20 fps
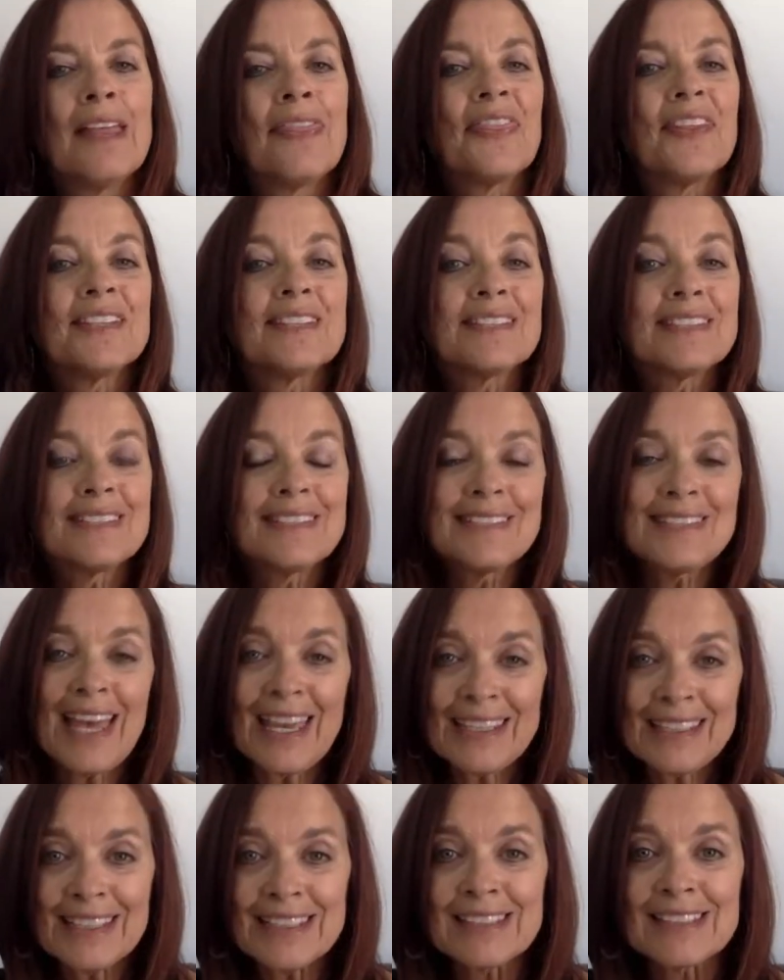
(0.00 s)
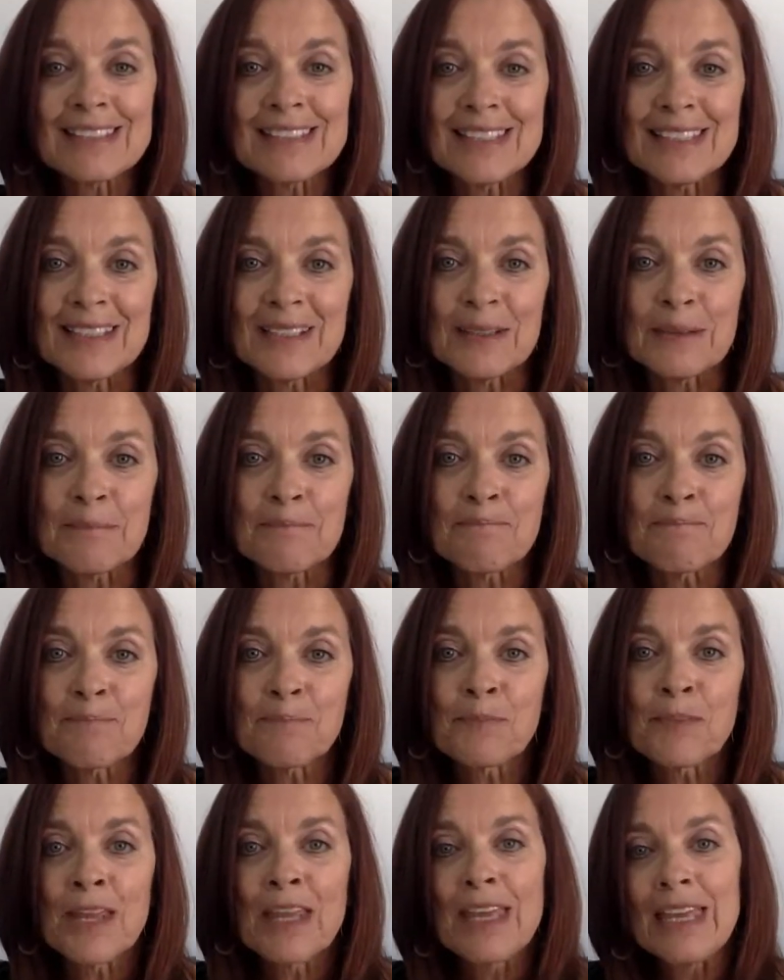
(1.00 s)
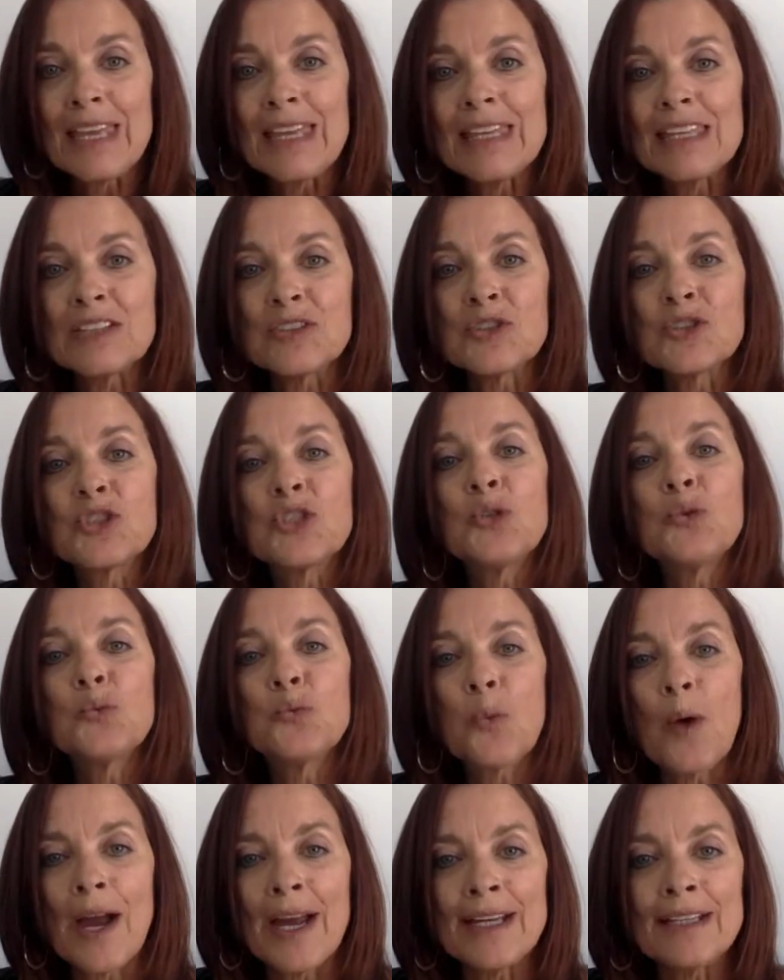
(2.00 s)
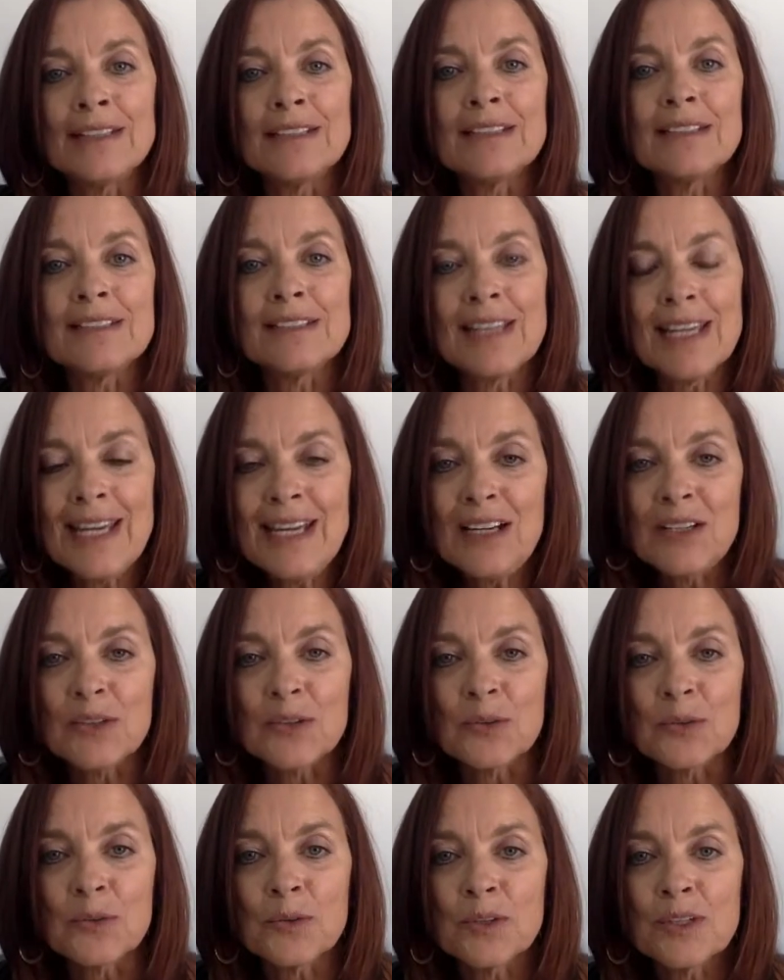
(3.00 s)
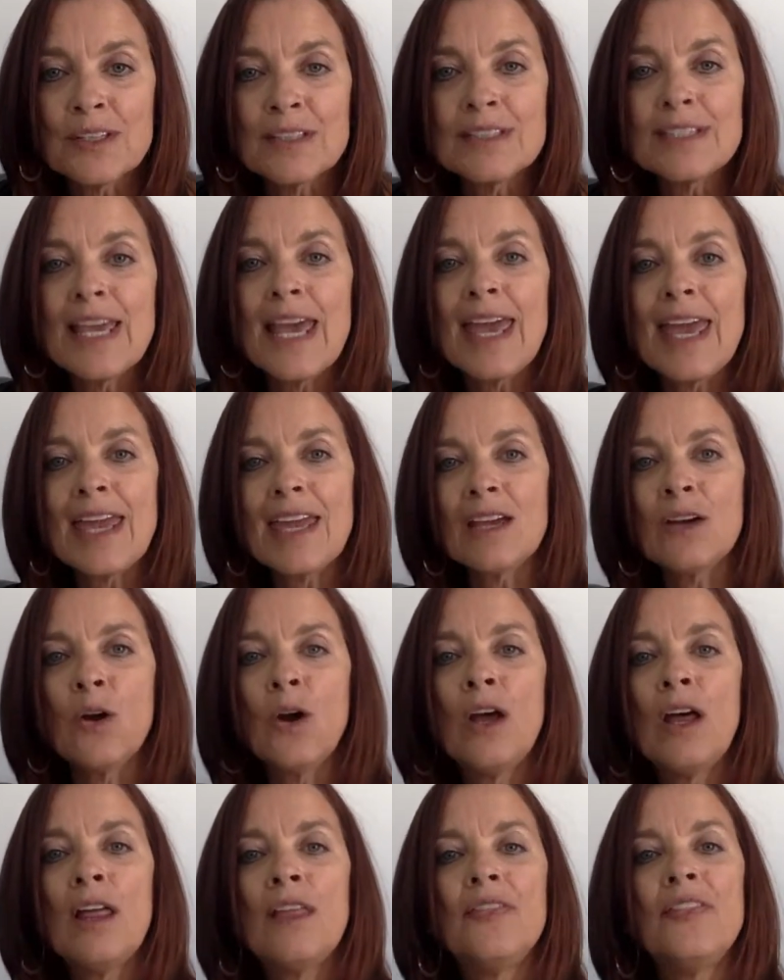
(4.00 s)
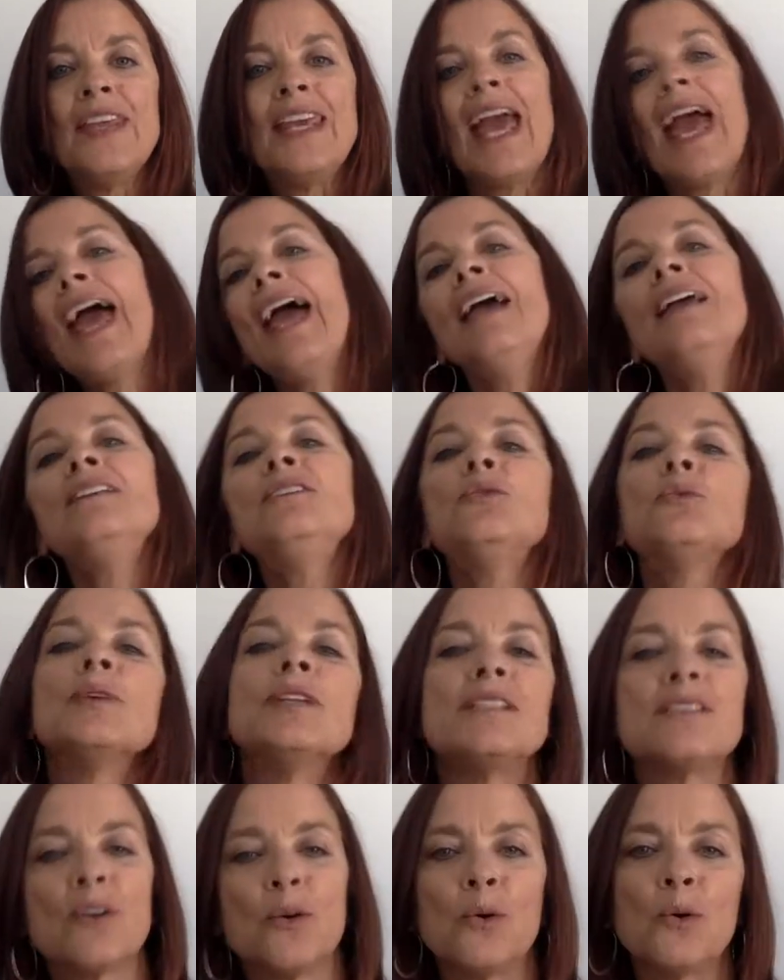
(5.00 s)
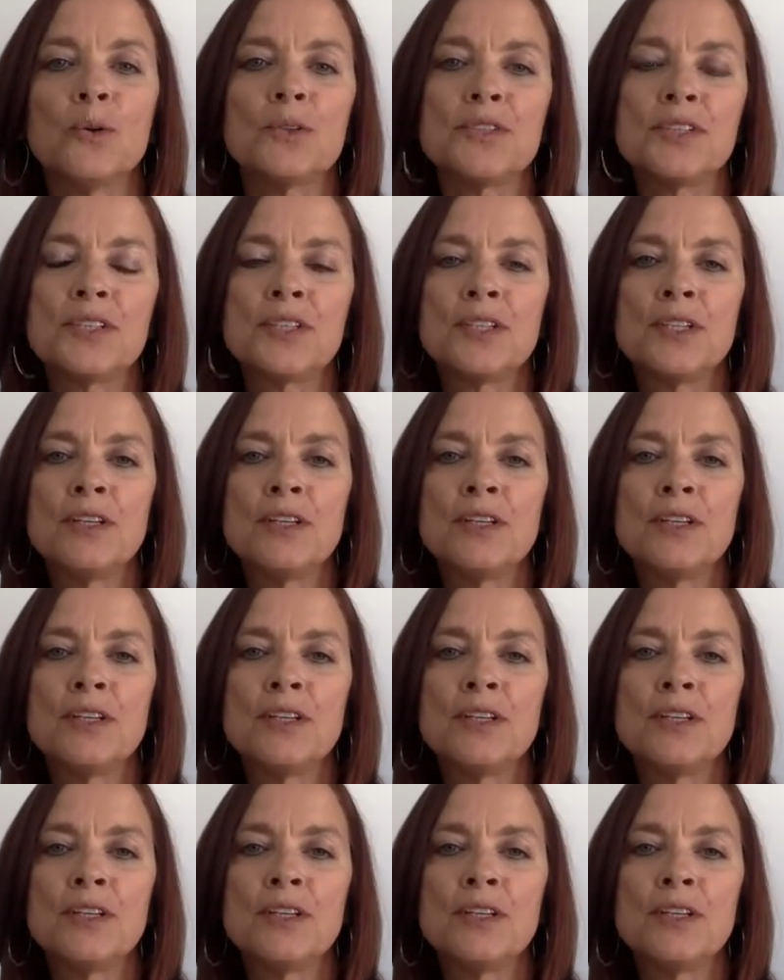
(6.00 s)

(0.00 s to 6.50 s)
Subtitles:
The second tip is to write it down. Take the end result